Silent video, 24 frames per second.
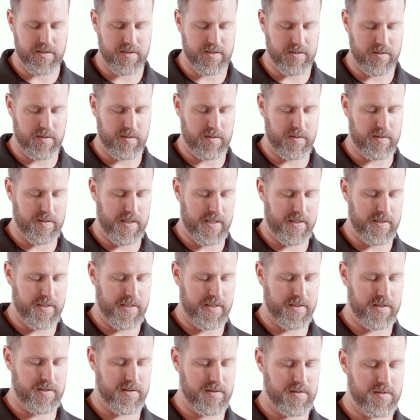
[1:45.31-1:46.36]
So I
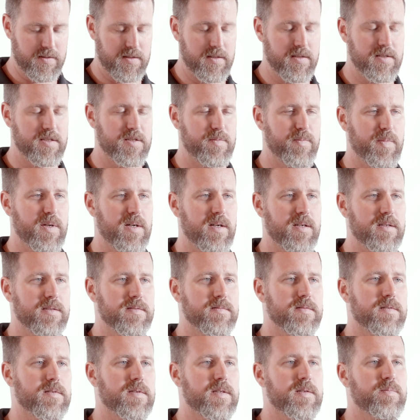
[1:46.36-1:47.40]
like to use these
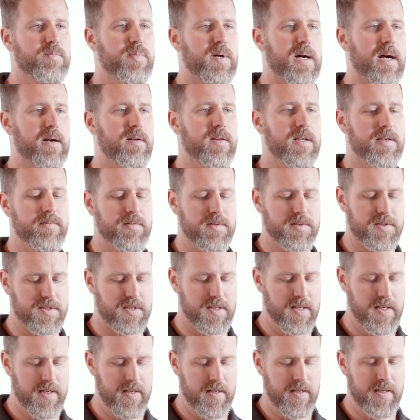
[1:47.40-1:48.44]
small little Empire
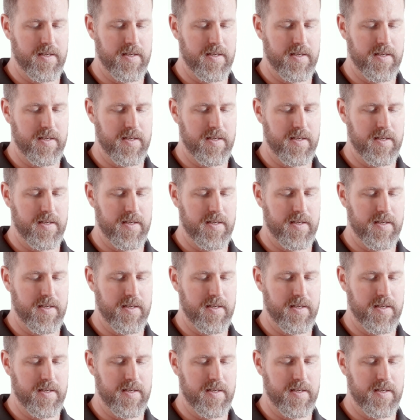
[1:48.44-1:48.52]
levels.